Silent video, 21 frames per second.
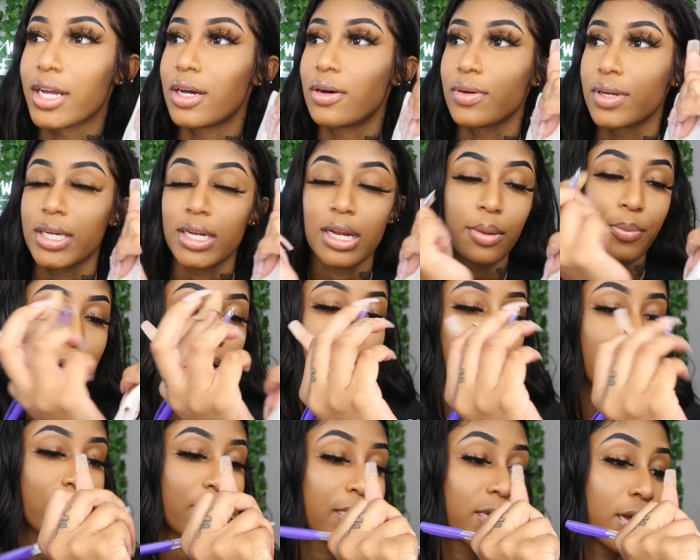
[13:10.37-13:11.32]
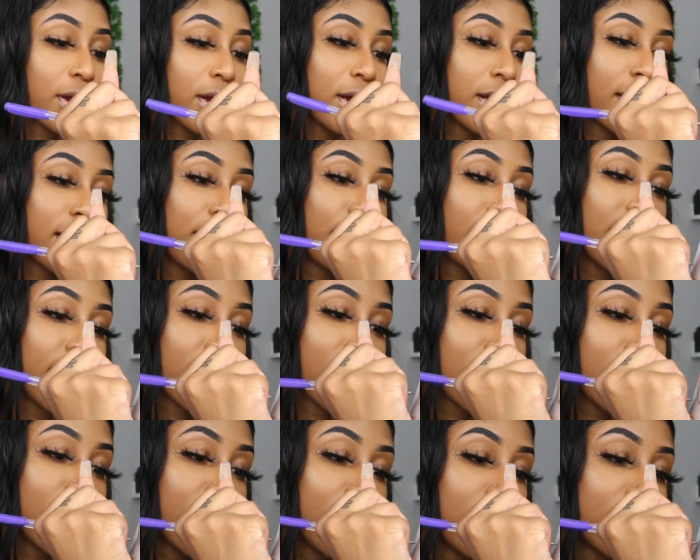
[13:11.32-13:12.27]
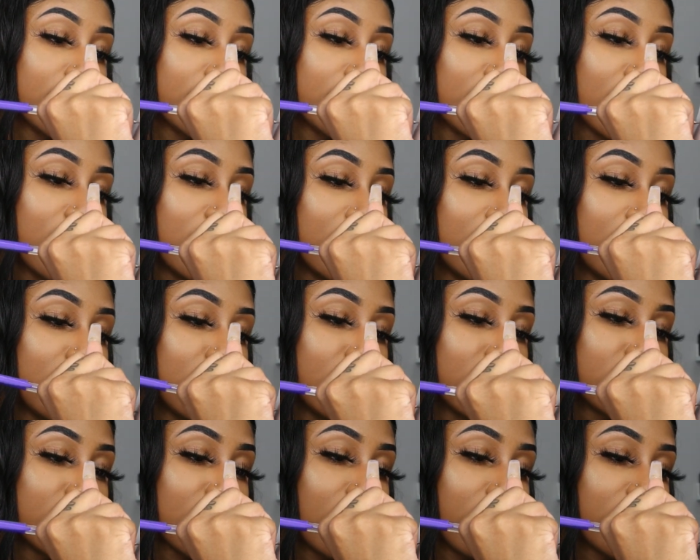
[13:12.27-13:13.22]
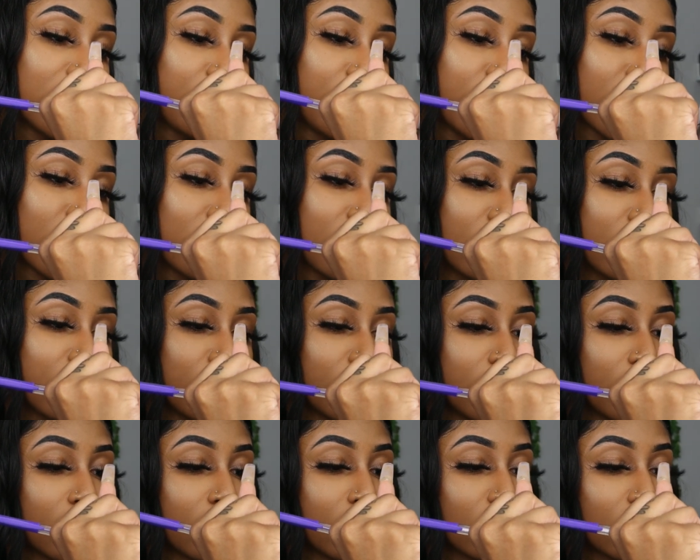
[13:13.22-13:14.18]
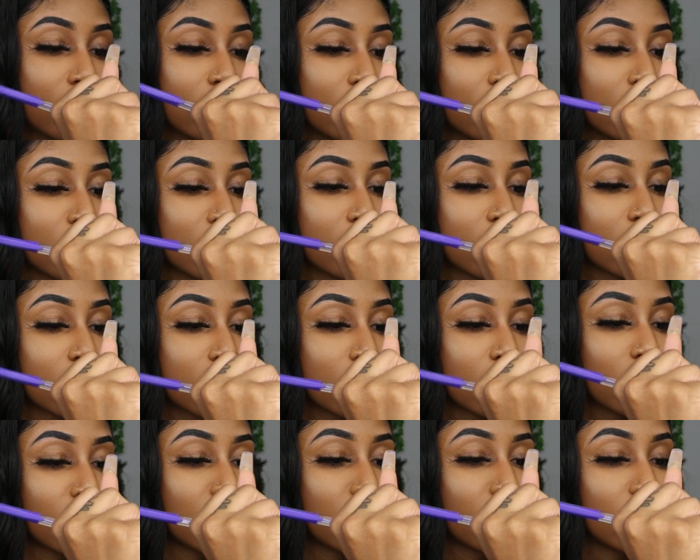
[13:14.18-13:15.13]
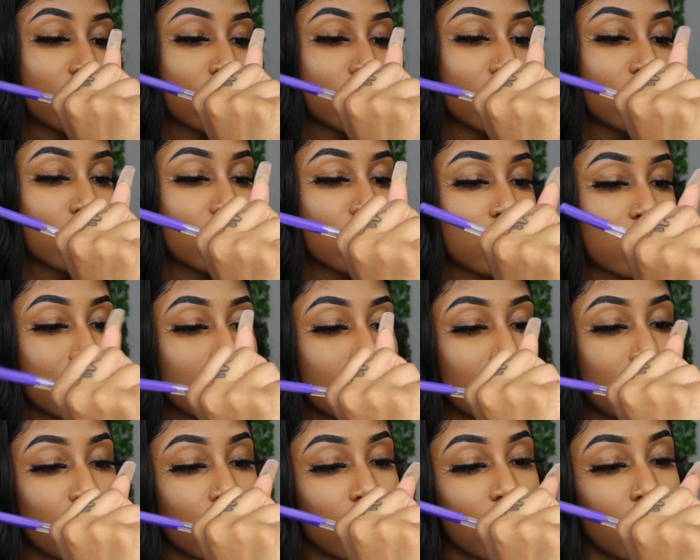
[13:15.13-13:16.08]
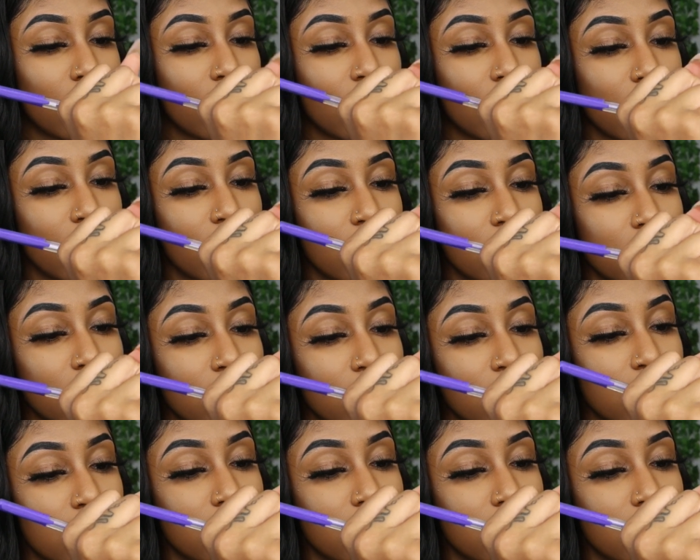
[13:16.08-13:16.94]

so I can go get up and go over there and pick it up. Not really pick it up, but crystal, cross,